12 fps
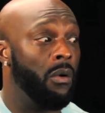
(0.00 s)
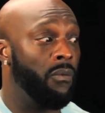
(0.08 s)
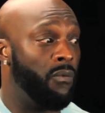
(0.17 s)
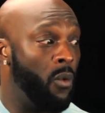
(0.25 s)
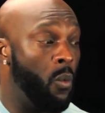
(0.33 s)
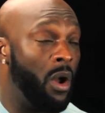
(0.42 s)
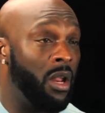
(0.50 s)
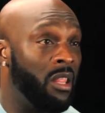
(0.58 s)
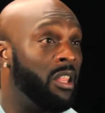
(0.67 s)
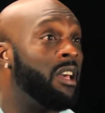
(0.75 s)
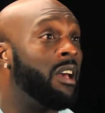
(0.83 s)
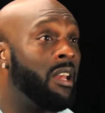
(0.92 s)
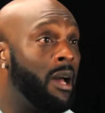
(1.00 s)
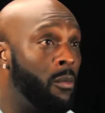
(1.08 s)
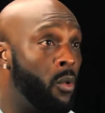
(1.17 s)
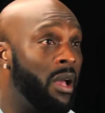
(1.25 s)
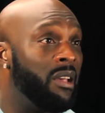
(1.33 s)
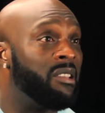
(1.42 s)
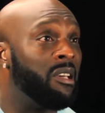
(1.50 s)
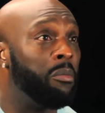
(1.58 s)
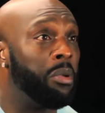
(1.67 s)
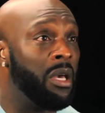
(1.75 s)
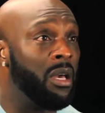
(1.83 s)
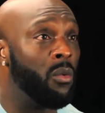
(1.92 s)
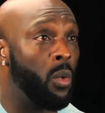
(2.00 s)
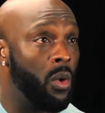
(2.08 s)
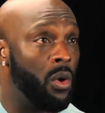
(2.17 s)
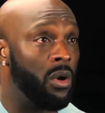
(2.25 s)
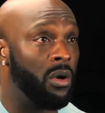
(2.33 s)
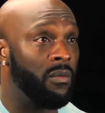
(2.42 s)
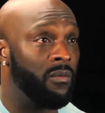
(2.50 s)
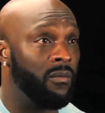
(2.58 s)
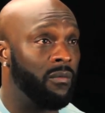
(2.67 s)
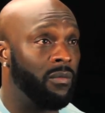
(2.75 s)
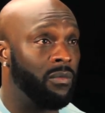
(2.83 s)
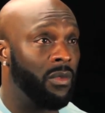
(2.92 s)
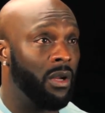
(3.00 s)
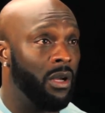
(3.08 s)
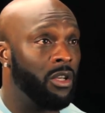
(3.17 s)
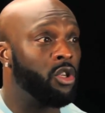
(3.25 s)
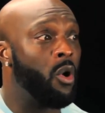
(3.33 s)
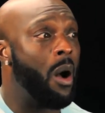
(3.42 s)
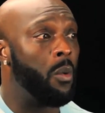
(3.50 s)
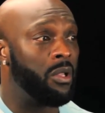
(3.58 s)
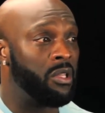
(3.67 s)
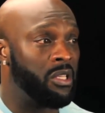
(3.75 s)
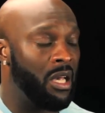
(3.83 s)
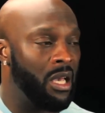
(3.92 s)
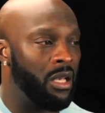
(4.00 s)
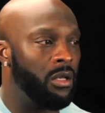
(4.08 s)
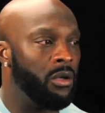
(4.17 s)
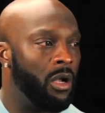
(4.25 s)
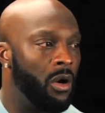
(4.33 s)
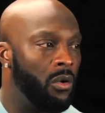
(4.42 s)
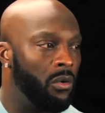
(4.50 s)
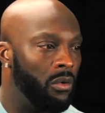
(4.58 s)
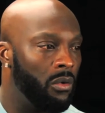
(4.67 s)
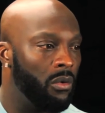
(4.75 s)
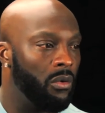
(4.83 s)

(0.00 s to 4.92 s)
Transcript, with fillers: for wanting the NAACP award. So I would say, you know,